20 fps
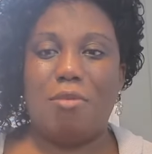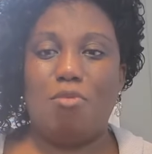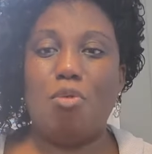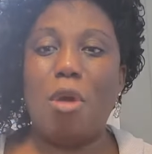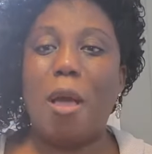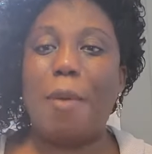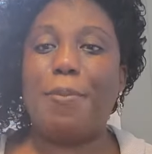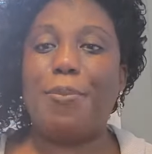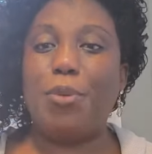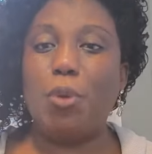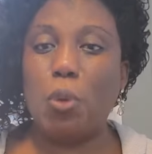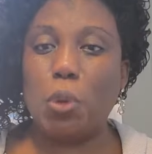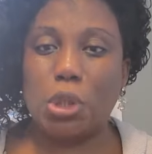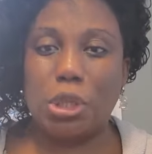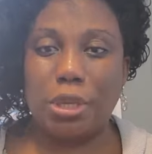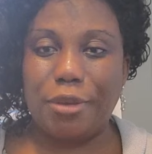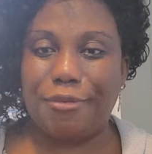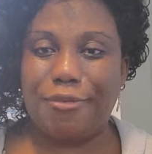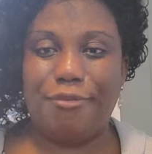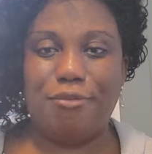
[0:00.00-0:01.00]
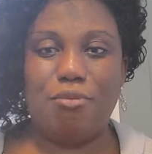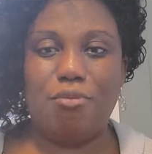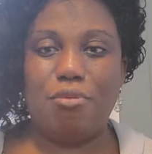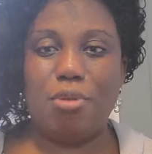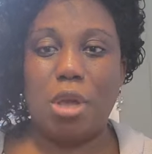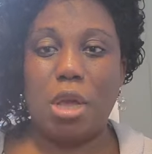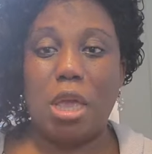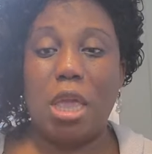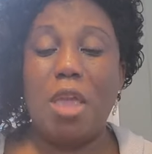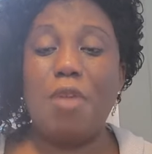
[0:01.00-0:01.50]
you are beautiful.
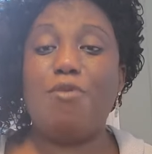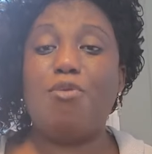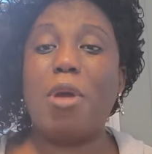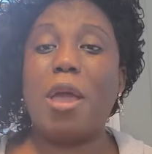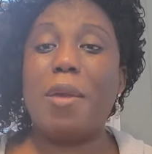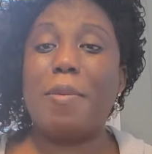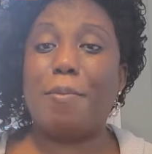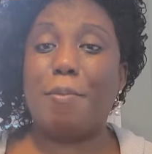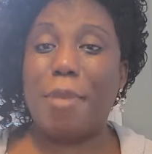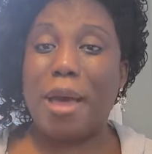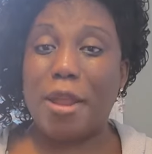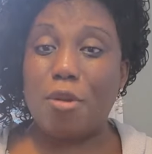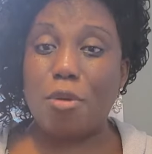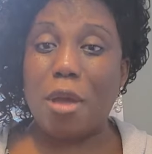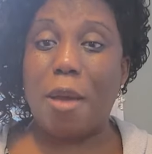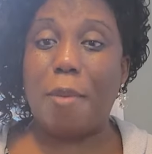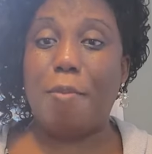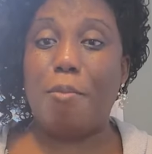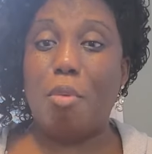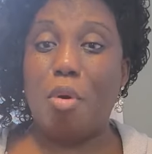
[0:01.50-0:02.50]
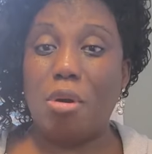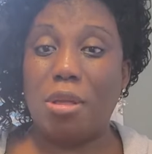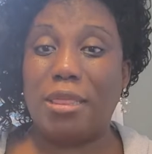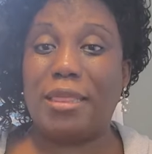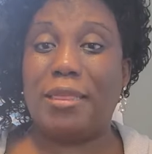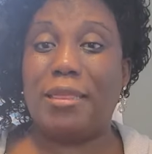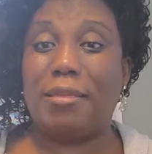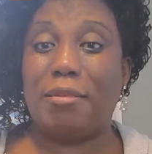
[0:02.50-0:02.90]
If you are a man, you are among